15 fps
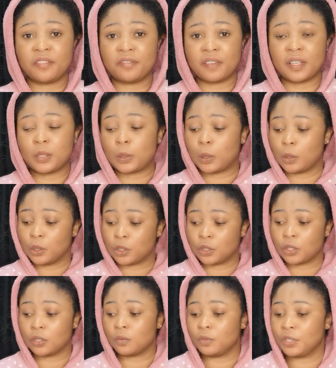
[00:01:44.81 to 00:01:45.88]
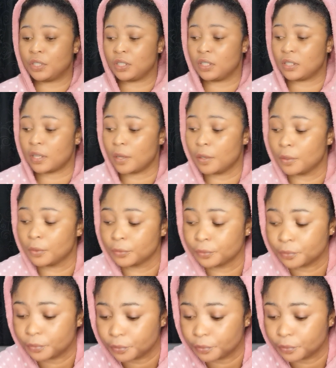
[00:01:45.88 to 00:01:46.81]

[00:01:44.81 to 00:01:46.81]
first lotion, which is the